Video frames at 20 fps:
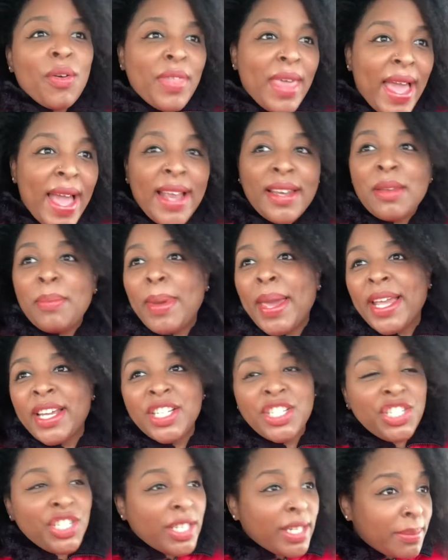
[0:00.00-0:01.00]
that in a bag of
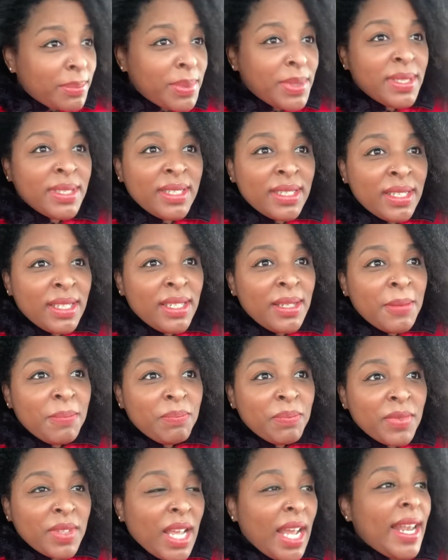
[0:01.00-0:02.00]
chips,
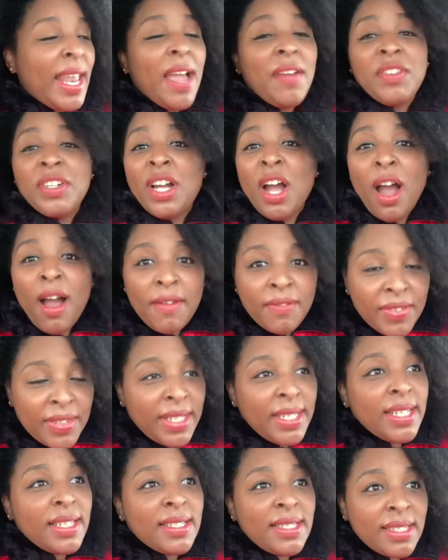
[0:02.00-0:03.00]
not having
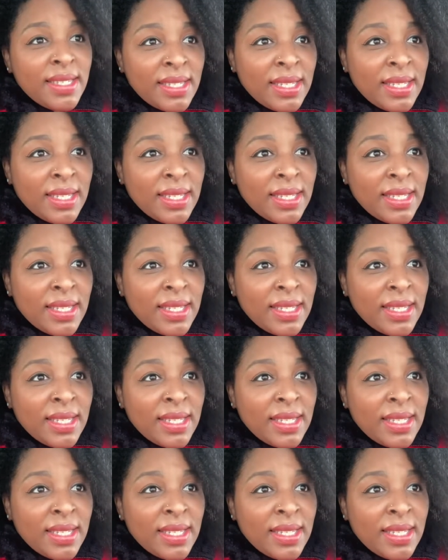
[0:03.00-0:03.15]
confidence,